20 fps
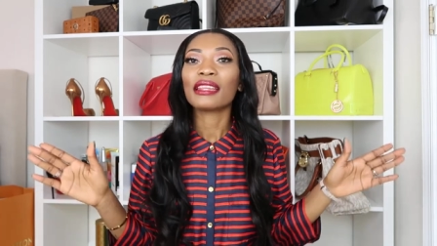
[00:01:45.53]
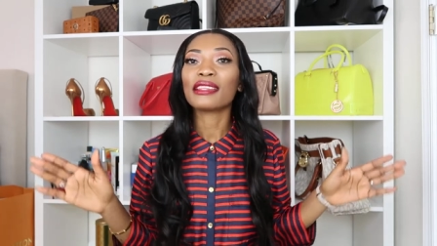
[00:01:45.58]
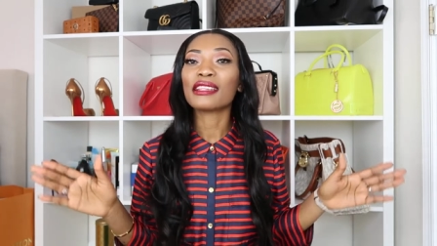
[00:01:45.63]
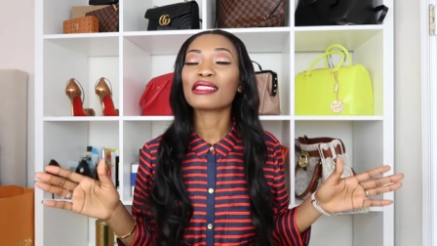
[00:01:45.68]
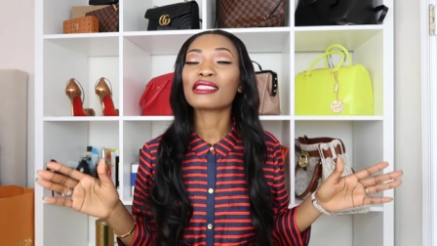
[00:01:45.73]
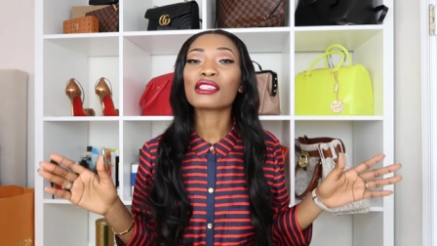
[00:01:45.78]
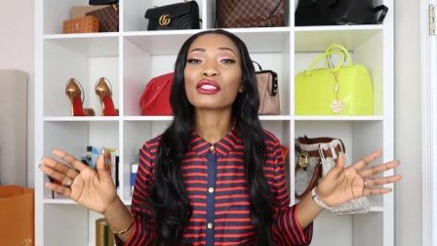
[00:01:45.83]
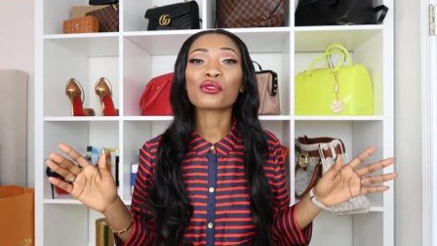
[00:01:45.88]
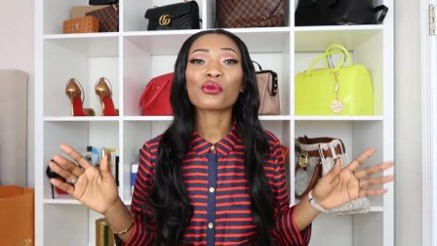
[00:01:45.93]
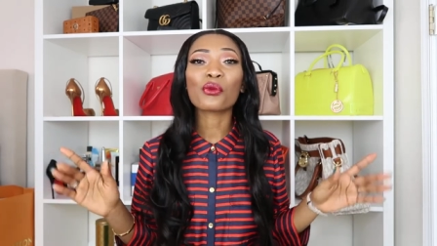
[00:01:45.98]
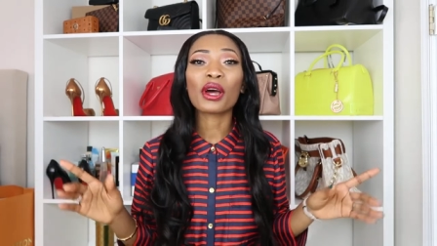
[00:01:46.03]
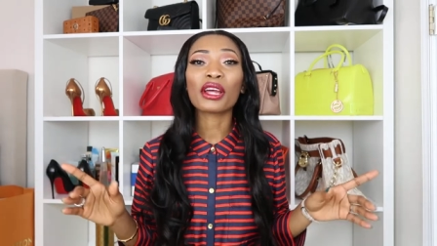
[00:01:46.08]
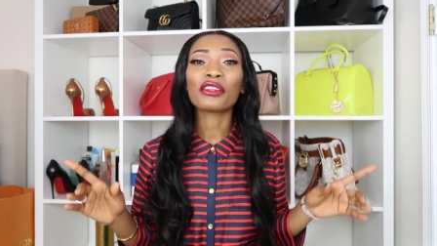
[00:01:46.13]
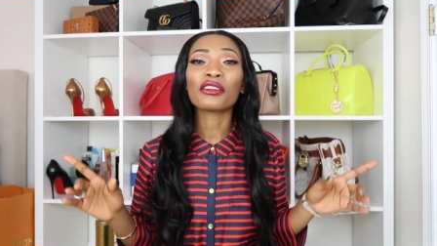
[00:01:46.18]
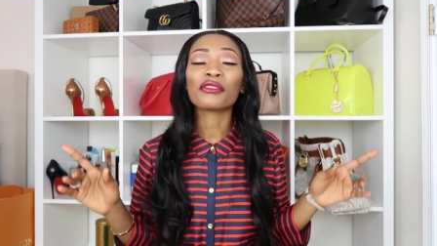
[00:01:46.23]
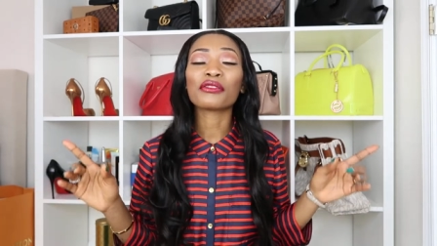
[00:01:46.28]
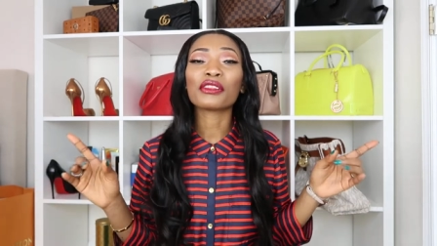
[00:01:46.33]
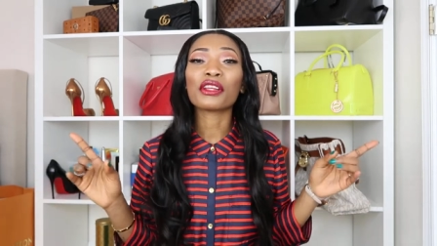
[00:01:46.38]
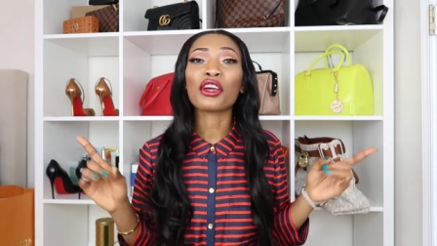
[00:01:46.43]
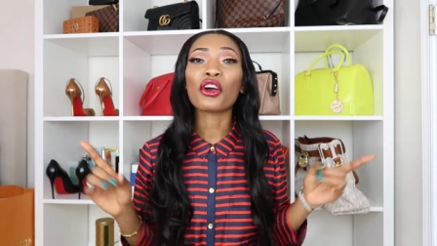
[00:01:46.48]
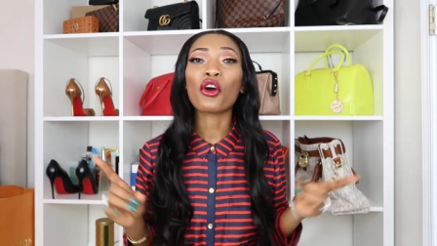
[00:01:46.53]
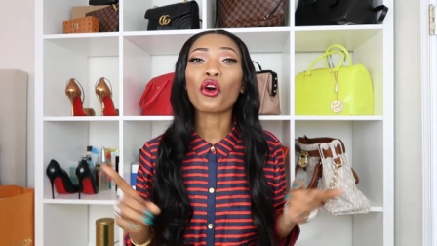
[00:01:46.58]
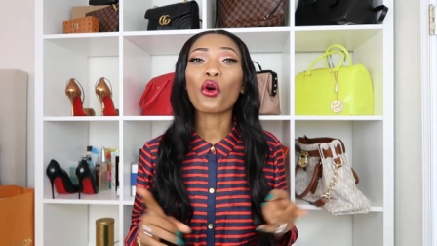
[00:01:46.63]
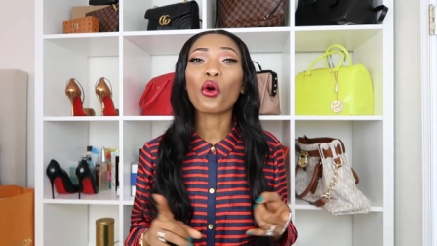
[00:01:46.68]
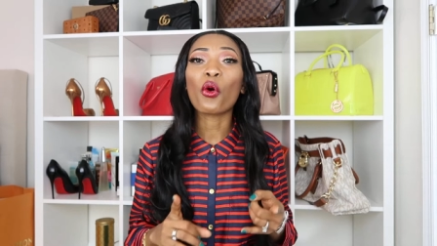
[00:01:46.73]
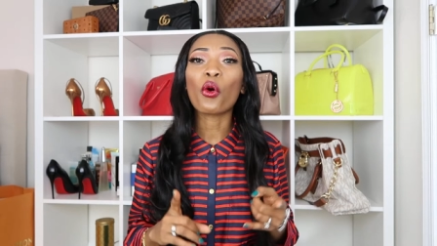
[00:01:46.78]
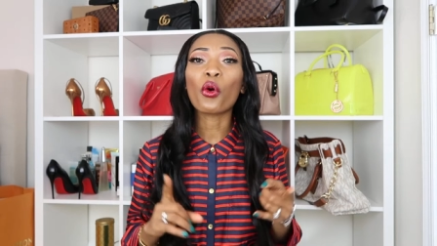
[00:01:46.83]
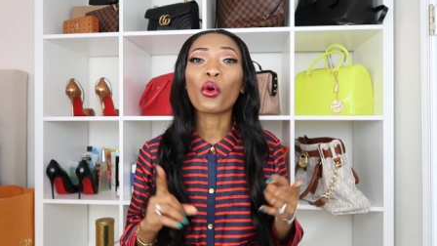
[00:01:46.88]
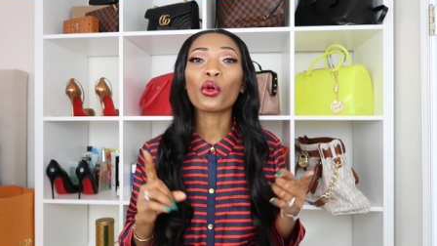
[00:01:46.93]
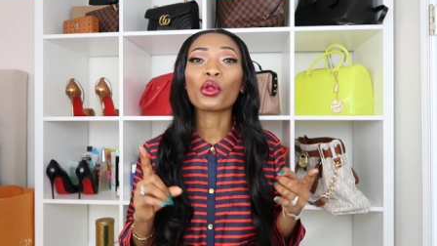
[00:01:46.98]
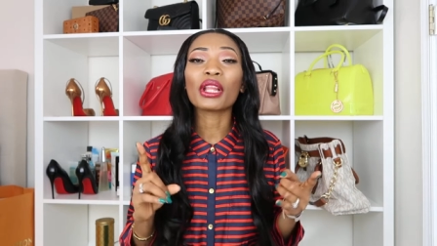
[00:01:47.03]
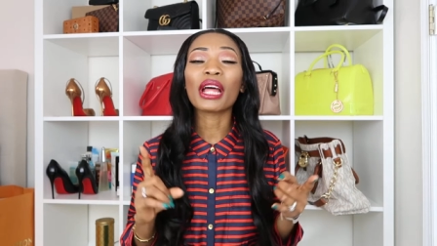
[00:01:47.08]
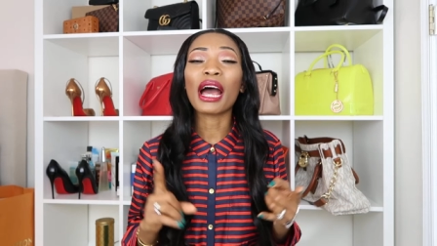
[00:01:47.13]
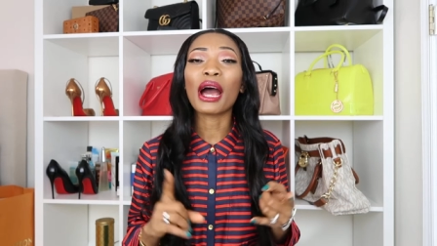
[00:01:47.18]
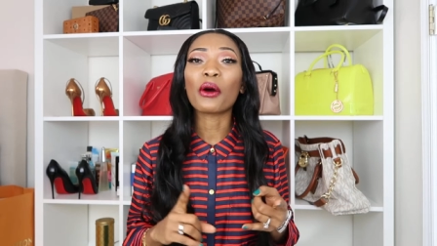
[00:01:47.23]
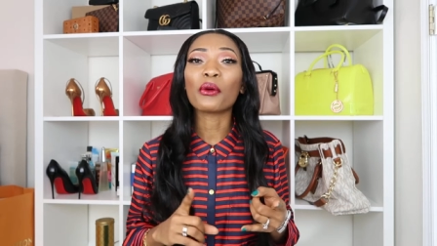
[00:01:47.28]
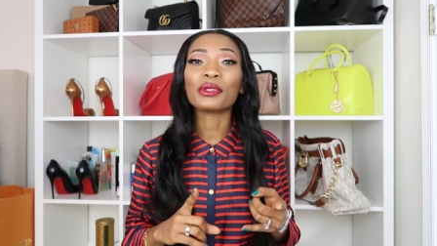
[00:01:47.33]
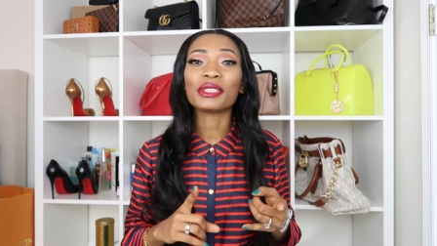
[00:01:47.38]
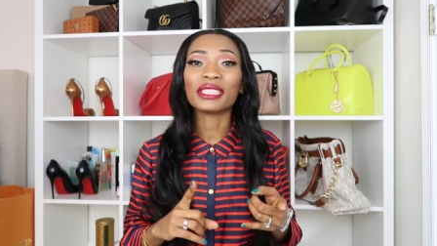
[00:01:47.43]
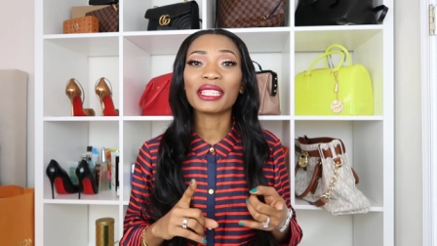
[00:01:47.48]
this is one of the old
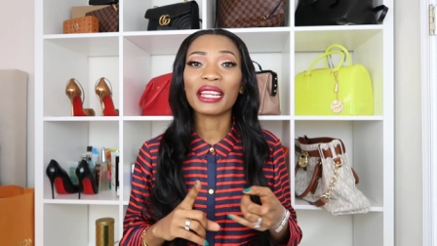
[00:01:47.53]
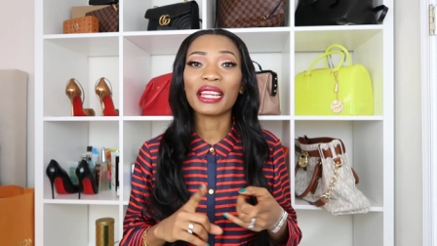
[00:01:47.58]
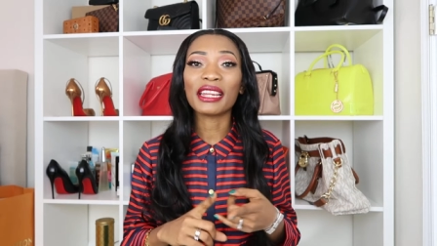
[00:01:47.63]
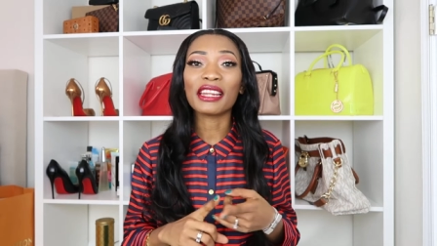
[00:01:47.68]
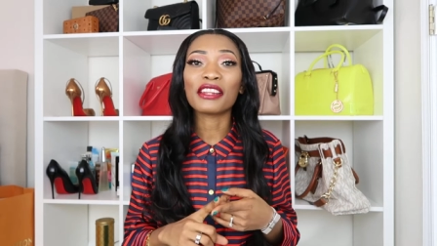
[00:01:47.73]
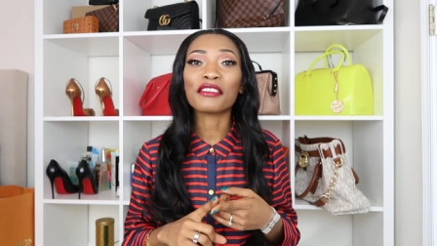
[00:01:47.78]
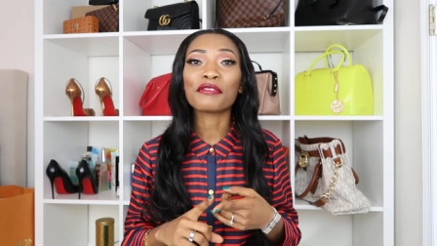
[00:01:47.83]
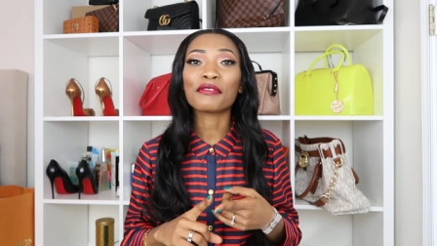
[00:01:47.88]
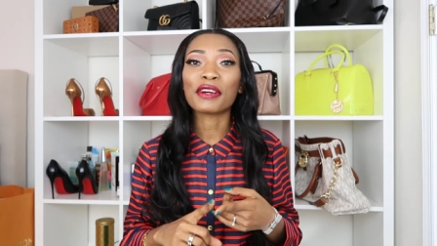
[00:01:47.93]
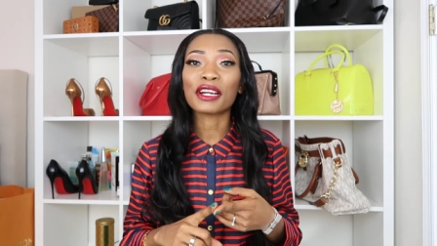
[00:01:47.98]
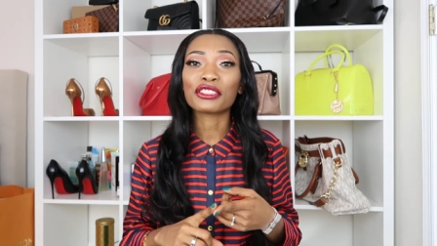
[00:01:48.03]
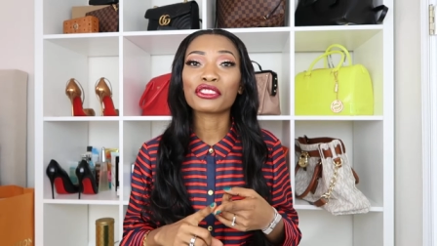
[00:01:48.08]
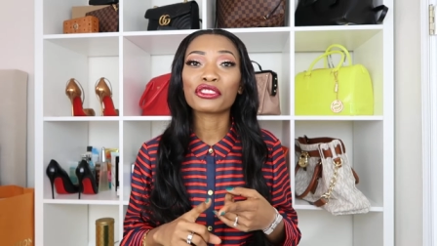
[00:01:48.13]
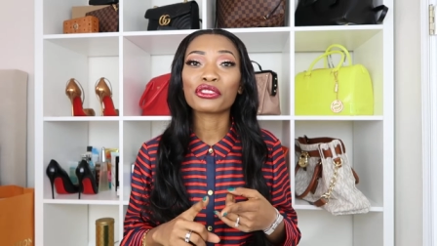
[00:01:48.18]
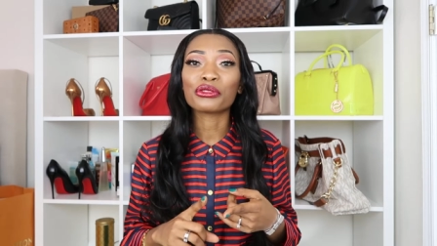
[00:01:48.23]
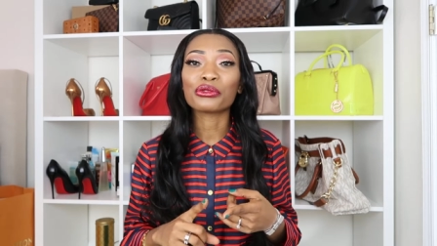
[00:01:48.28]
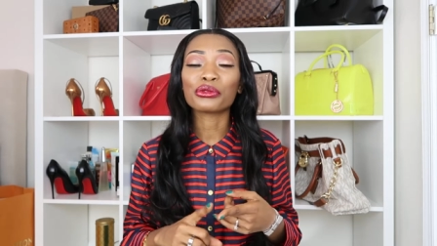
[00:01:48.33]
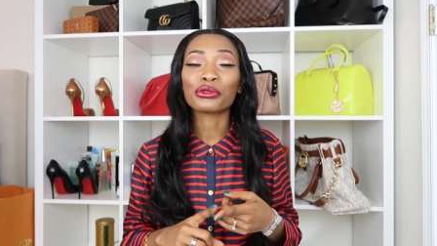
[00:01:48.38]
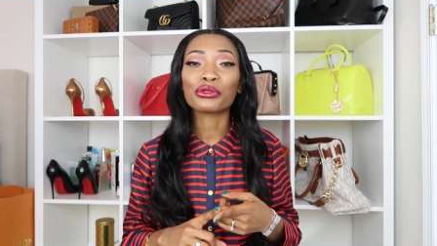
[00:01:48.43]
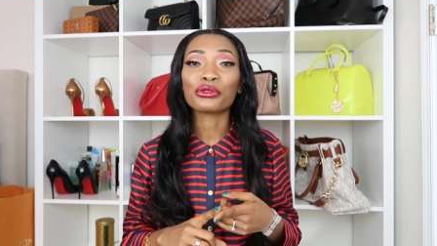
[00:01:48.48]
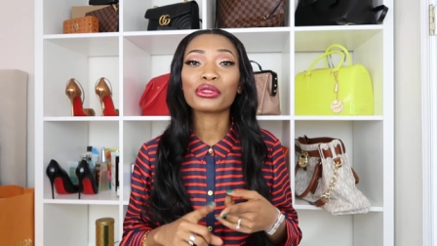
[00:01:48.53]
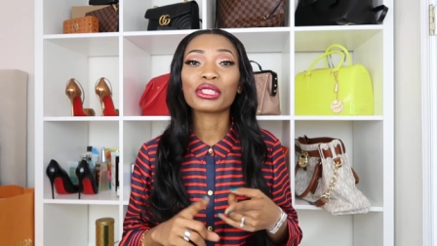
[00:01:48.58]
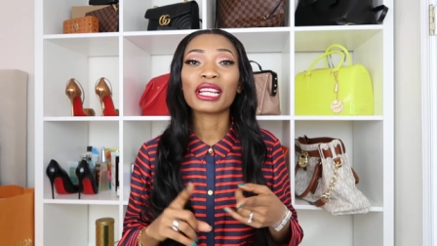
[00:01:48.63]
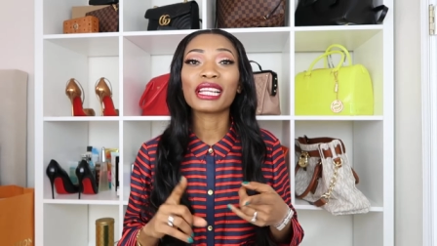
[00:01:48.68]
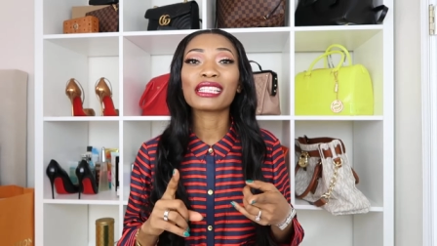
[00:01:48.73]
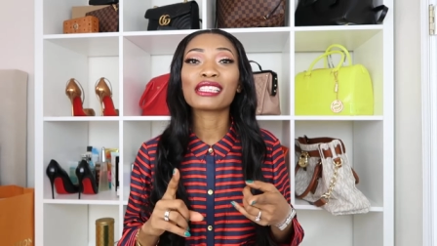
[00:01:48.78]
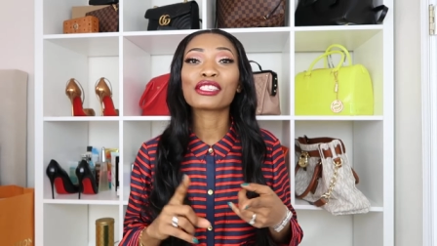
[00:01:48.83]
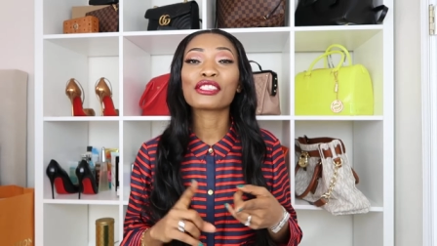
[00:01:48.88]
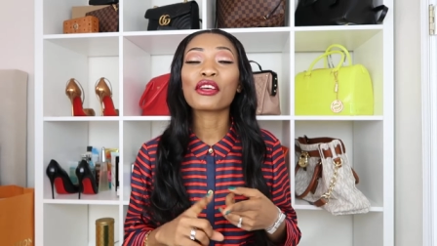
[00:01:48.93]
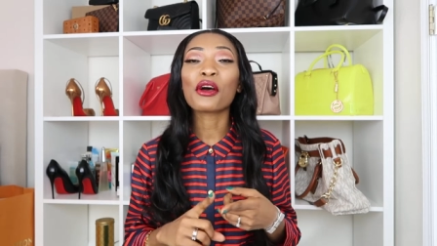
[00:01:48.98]
outdated fashion rule that